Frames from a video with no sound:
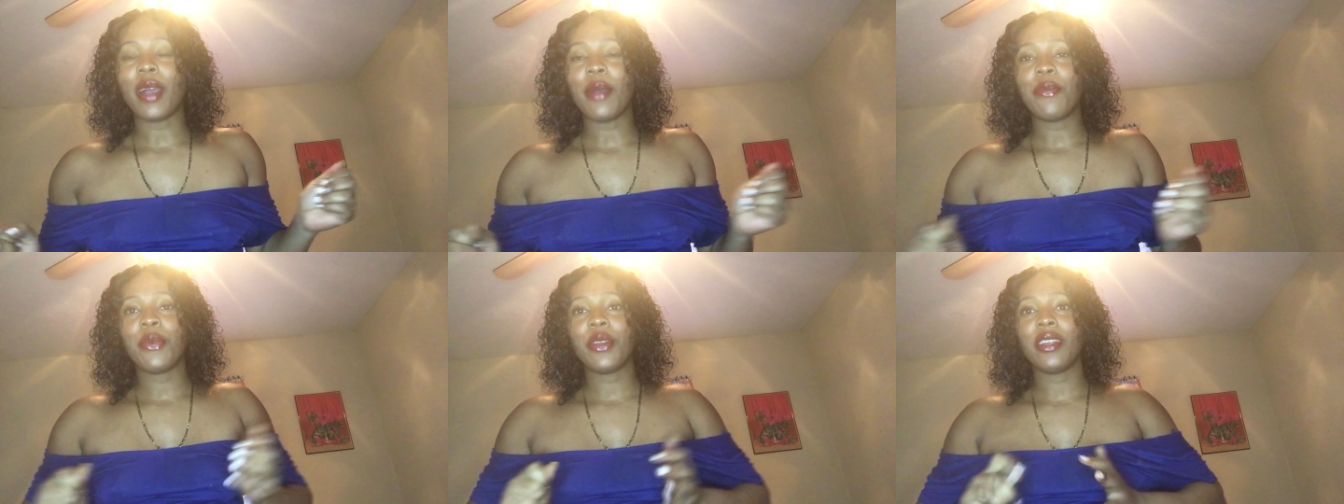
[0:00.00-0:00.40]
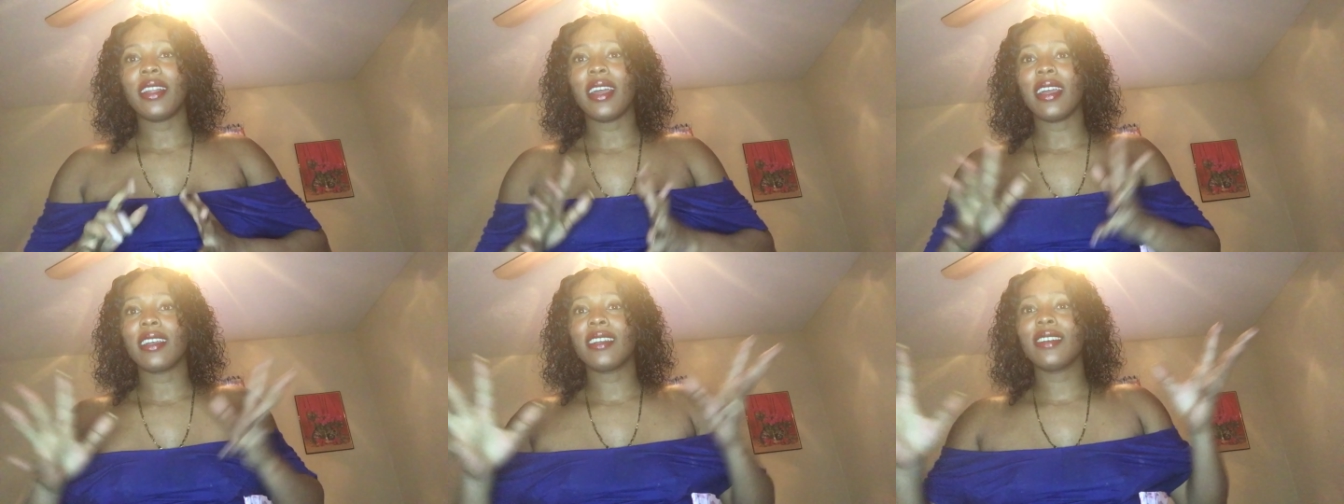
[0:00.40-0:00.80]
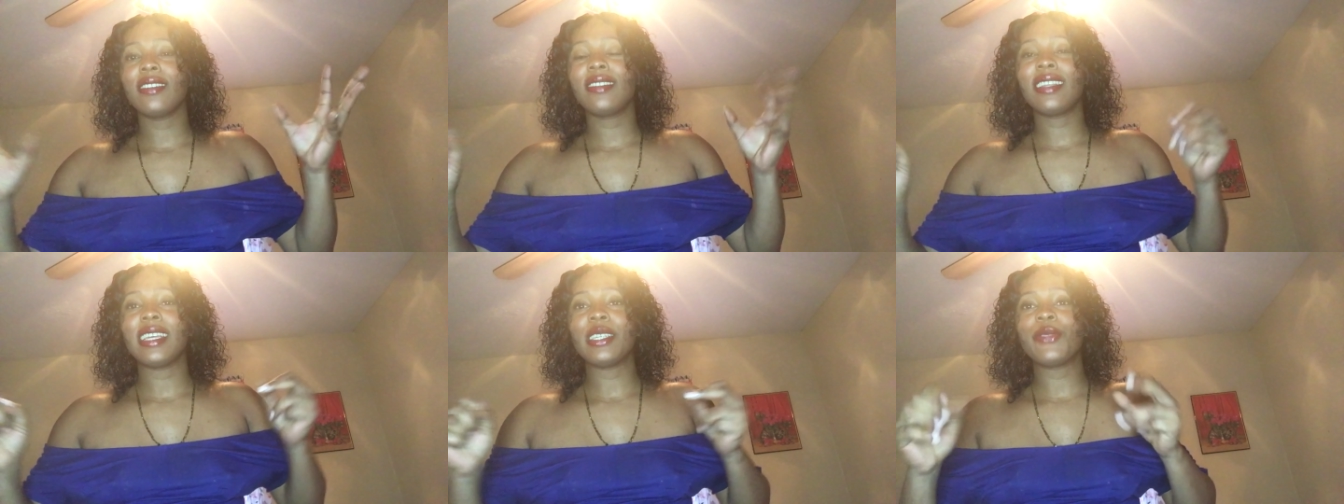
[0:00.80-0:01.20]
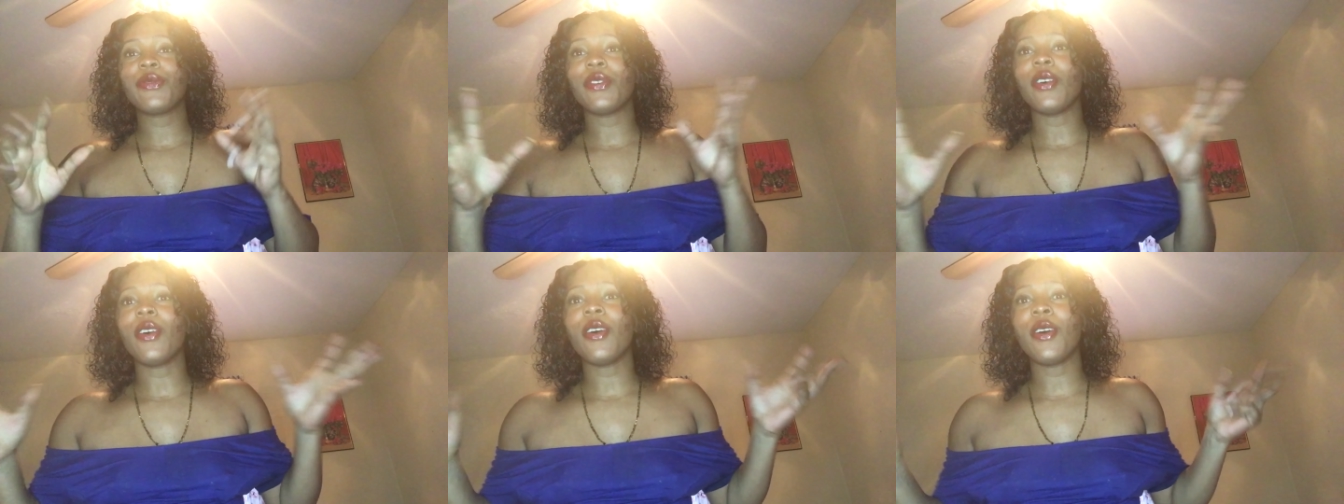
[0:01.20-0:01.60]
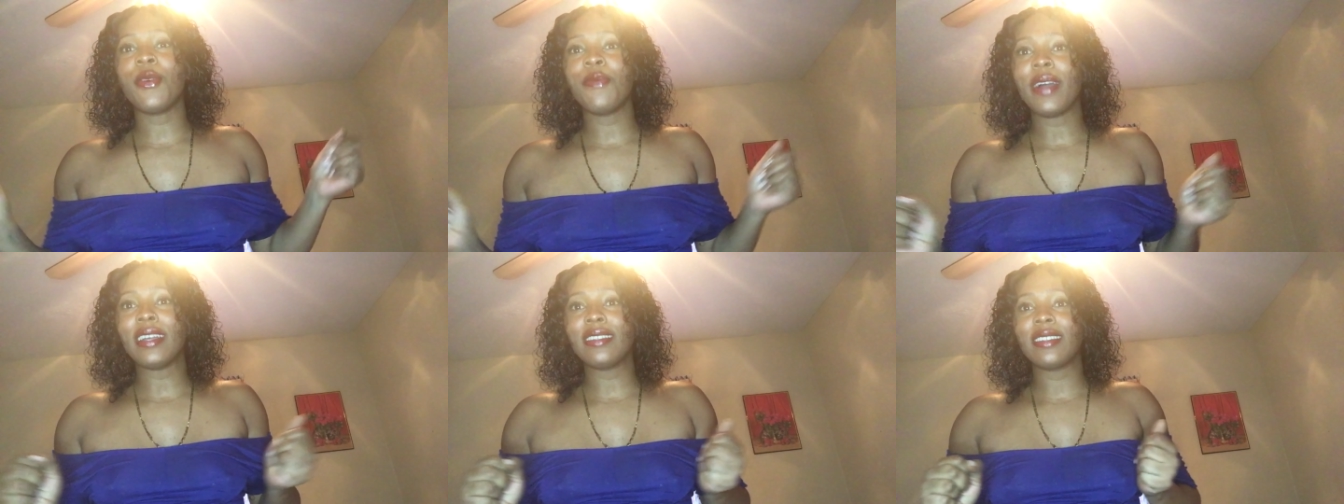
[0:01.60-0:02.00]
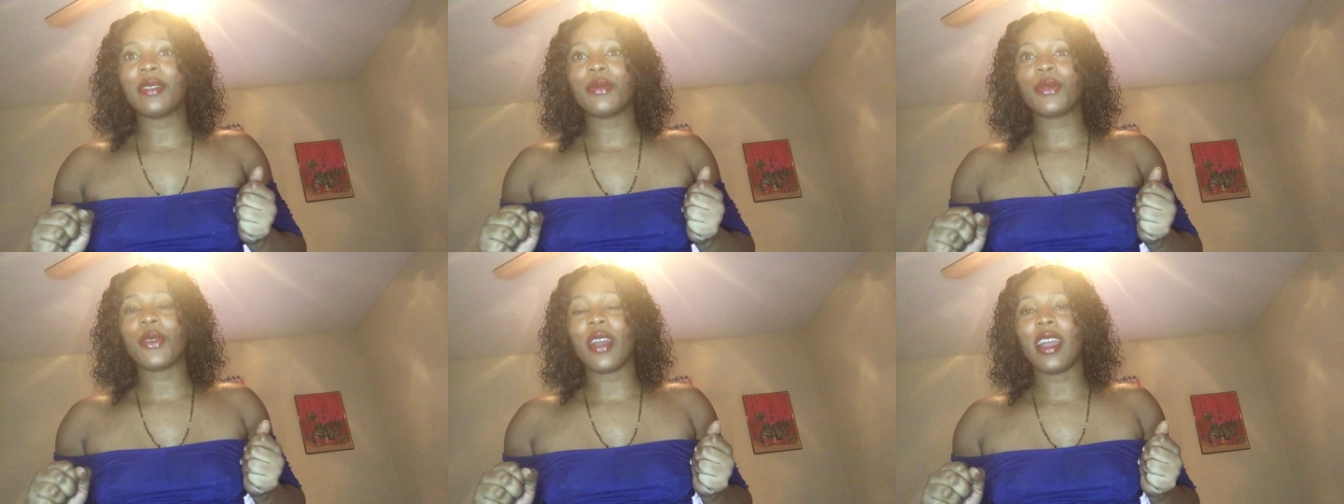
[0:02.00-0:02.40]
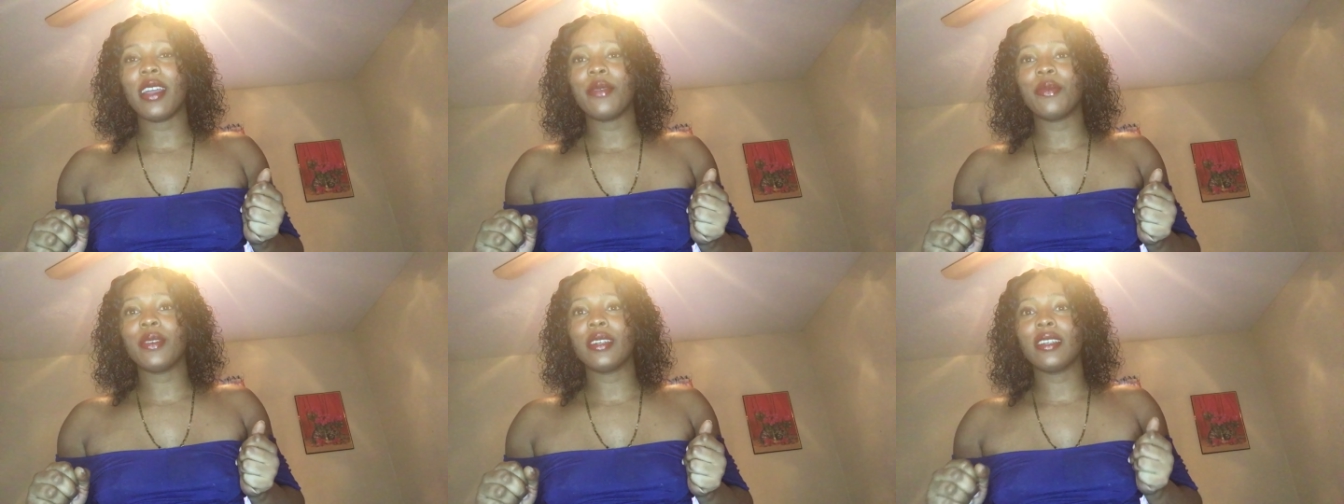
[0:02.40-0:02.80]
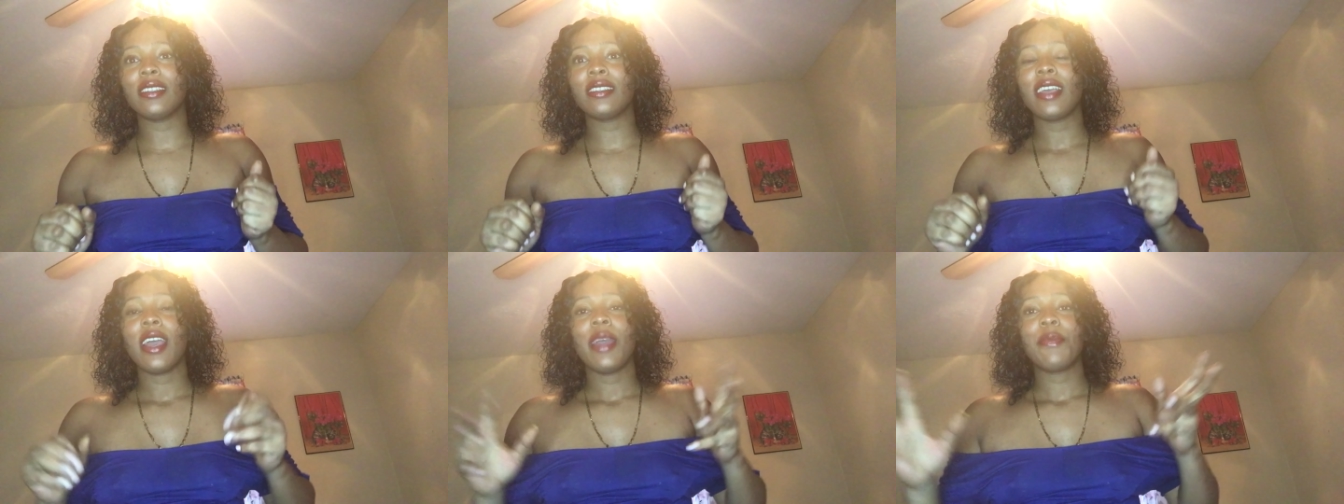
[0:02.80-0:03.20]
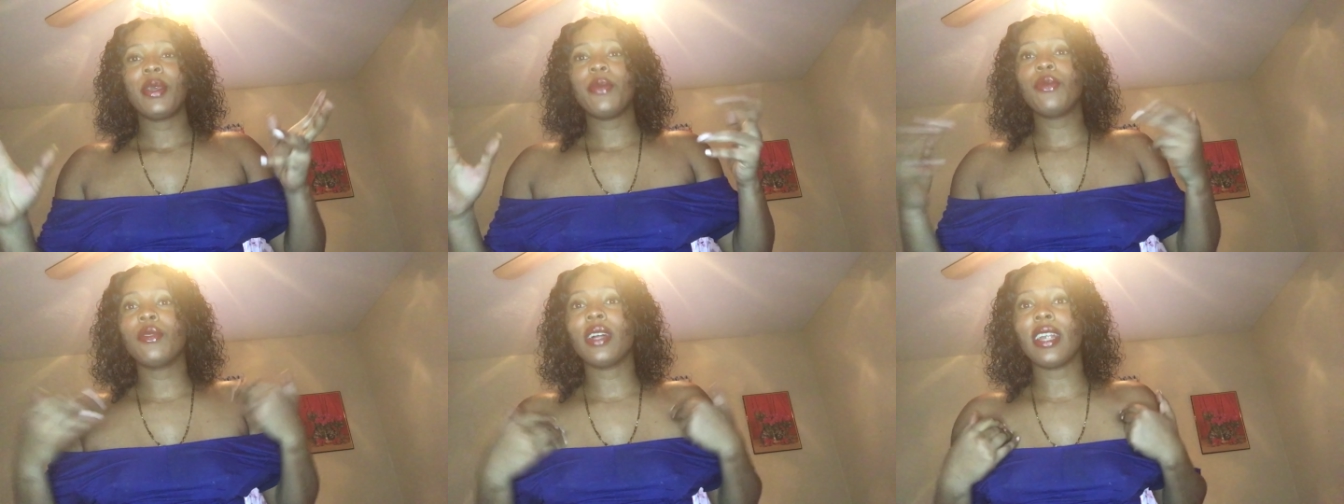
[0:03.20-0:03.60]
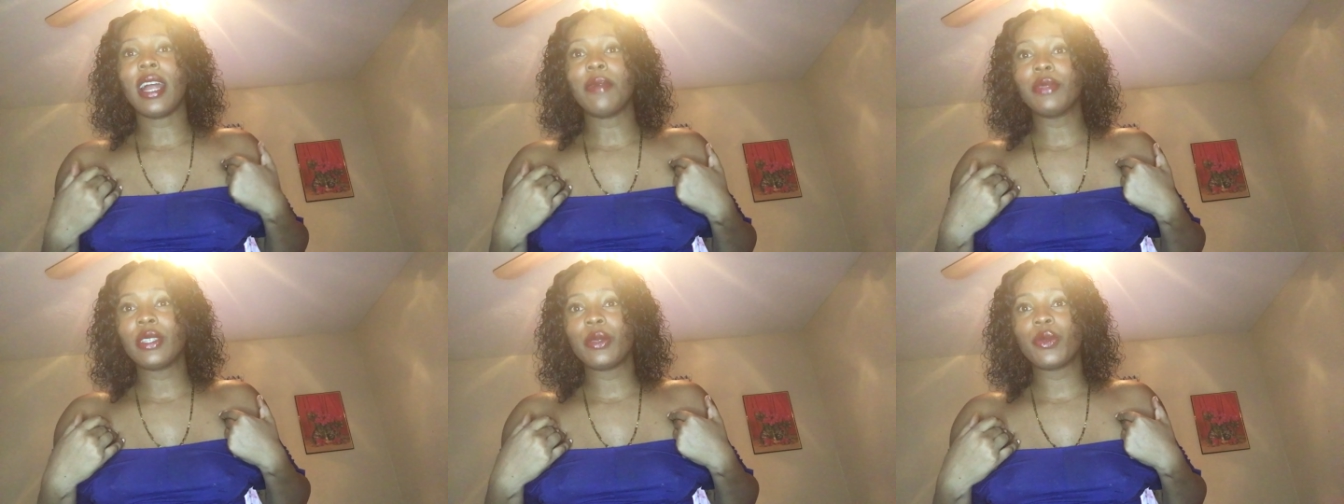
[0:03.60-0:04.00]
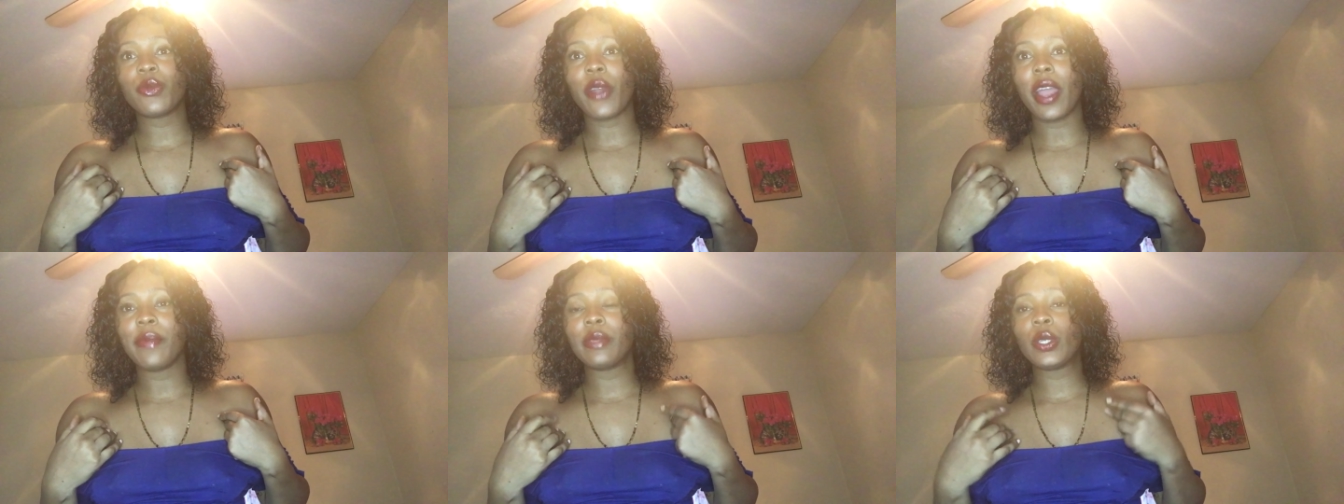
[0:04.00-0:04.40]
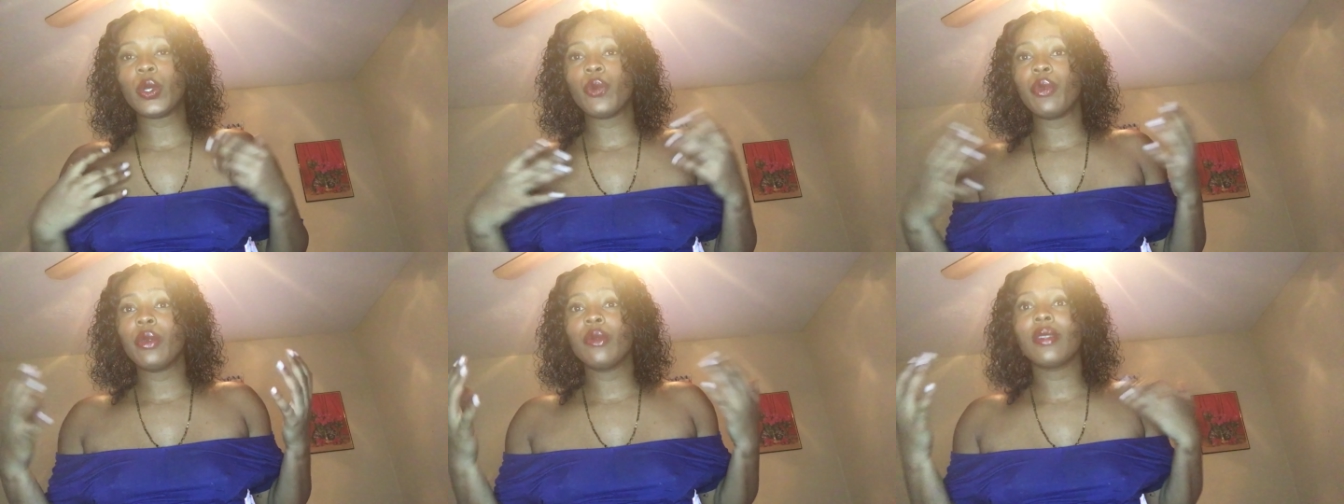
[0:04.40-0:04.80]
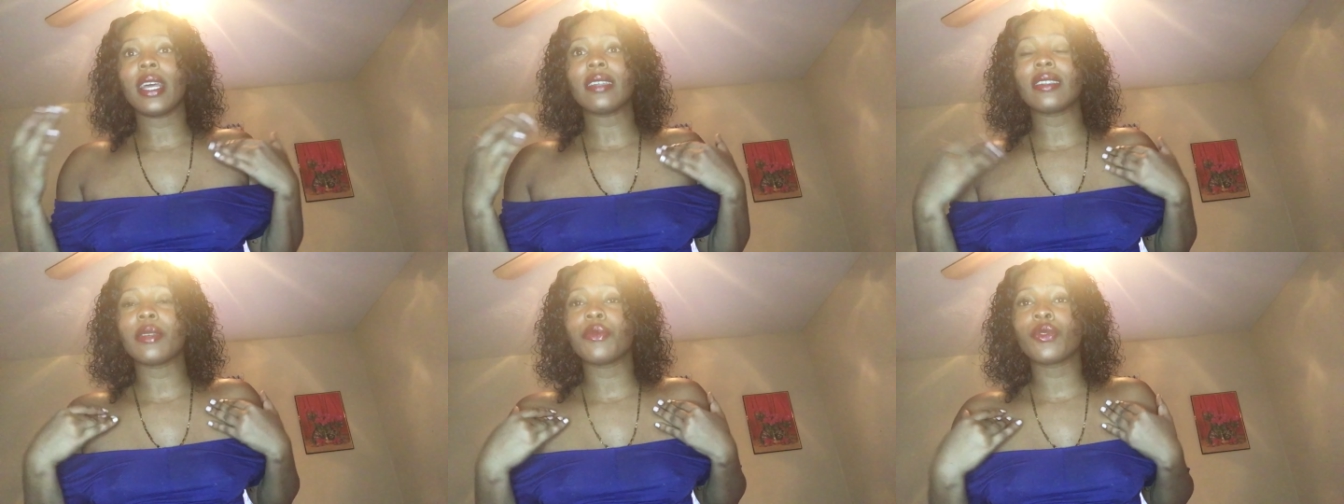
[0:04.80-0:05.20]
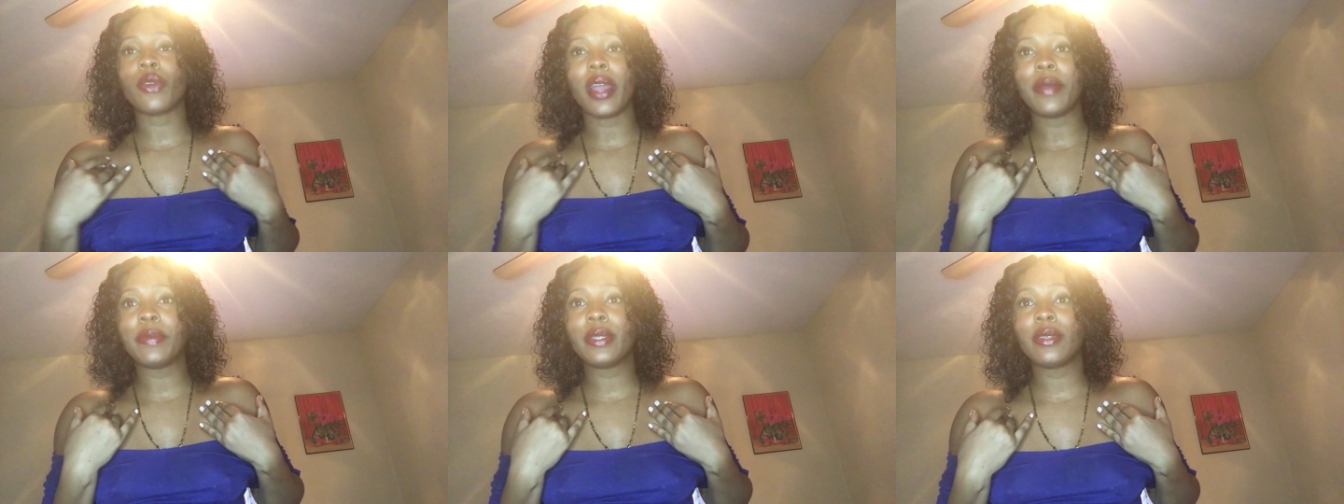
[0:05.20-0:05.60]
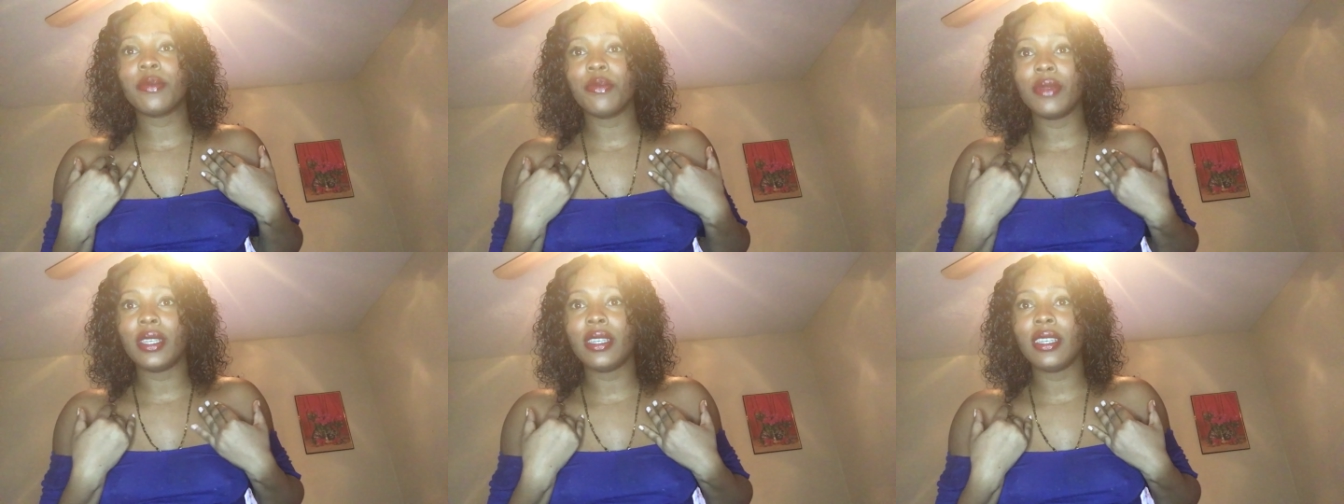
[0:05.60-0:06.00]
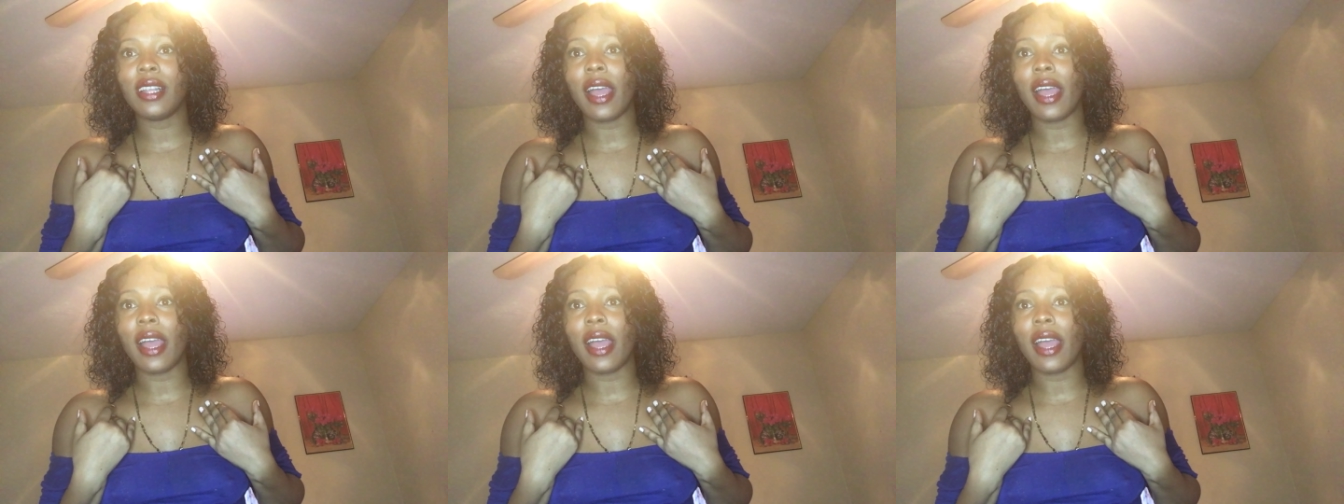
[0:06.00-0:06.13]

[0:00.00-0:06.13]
I pray that good things for all my subscribers, people that I'm subscribed to, people that subscribe to me.